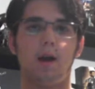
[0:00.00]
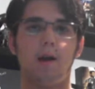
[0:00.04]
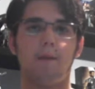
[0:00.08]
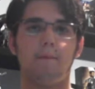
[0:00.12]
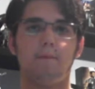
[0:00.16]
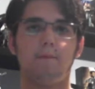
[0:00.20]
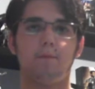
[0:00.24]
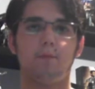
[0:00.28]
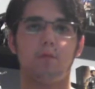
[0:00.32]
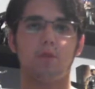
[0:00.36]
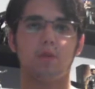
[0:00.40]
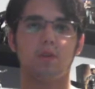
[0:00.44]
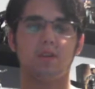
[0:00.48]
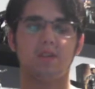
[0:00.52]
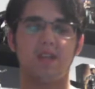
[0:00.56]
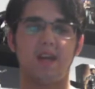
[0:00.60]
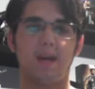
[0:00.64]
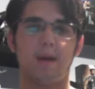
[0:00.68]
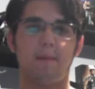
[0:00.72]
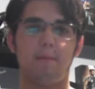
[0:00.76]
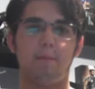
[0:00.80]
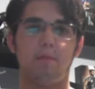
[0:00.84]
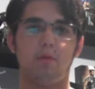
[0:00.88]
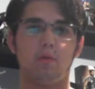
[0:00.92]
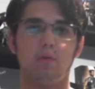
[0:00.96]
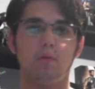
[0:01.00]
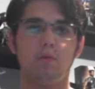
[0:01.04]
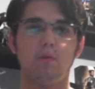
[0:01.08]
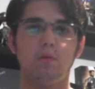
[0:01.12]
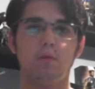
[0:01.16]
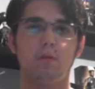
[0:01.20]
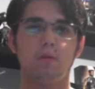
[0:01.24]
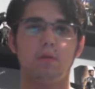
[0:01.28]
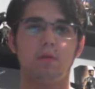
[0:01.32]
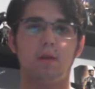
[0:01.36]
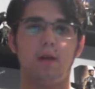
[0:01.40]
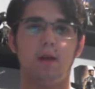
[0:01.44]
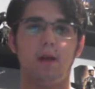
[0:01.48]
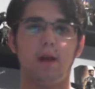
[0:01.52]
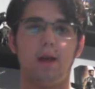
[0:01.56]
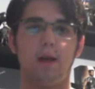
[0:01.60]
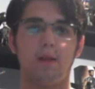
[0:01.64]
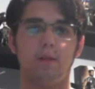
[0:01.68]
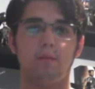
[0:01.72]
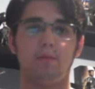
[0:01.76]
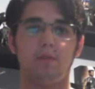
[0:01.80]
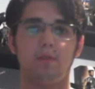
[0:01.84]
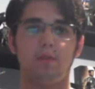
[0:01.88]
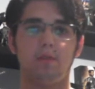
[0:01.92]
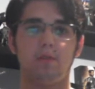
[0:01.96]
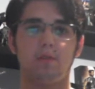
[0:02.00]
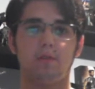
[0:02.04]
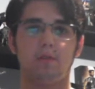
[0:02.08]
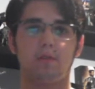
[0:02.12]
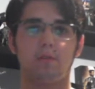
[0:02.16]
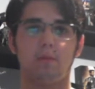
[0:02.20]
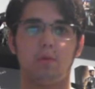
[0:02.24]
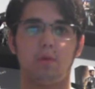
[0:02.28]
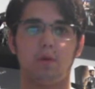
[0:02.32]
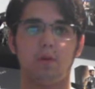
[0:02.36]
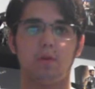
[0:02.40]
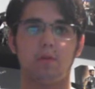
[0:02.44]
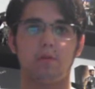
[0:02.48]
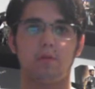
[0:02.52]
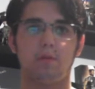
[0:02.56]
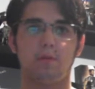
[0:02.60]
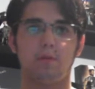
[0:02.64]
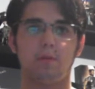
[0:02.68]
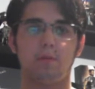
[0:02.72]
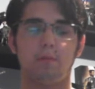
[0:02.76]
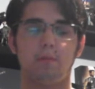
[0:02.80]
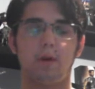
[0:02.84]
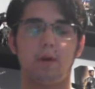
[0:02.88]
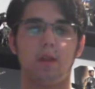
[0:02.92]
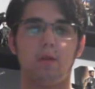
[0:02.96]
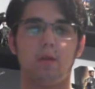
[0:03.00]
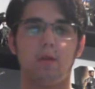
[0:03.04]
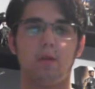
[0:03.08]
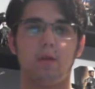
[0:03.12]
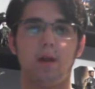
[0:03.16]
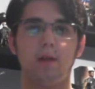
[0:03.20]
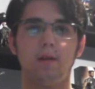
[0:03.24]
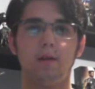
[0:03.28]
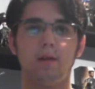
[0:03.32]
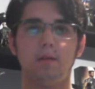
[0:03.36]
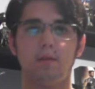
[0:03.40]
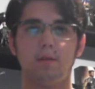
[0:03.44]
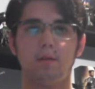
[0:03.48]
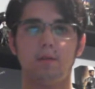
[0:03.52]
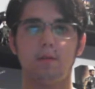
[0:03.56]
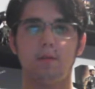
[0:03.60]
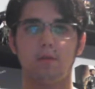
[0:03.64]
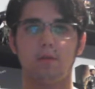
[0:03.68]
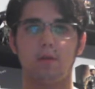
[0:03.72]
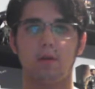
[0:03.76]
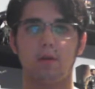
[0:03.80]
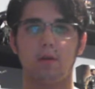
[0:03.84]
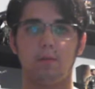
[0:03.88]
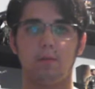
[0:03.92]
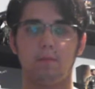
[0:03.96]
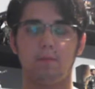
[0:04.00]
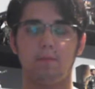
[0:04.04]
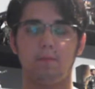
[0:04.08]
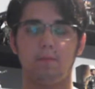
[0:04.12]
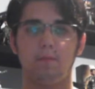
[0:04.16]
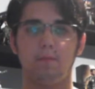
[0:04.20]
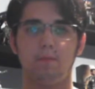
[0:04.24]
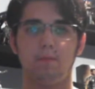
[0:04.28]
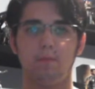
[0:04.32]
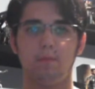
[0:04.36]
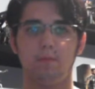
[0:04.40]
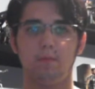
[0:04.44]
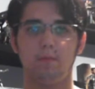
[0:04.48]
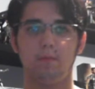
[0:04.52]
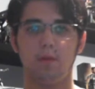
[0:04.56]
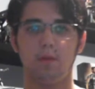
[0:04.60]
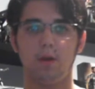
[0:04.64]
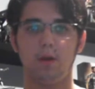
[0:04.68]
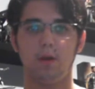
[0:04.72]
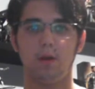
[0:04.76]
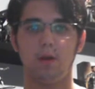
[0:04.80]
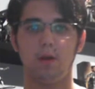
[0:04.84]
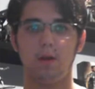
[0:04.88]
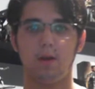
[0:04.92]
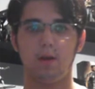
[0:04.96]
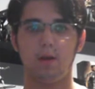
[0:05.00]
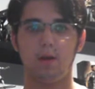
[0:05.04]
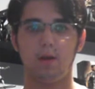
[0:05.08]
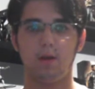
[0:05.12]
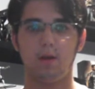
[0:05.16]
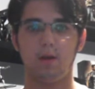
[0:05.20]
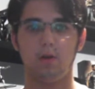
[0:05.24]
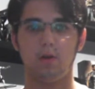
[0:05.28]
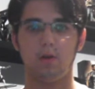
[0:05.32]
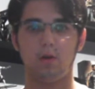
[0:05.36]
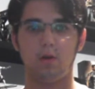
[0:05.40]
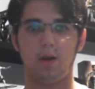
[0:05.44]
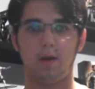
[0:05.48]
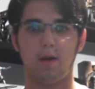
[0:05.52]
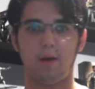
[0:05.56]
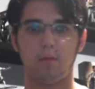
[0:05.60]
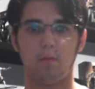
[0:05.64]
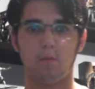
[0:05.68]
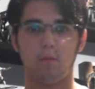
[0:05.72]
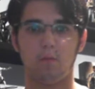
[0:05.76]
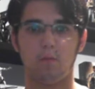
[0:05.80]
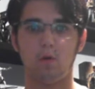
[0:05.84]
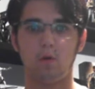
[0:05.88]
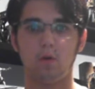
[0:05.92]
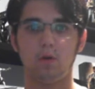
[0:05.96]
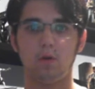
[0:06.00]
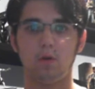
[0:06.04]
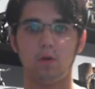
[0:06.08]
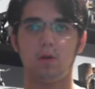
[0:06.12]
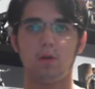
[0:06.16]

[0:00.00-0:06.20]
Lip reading: For example, and this is a spoiler review by the way, so you have been warned.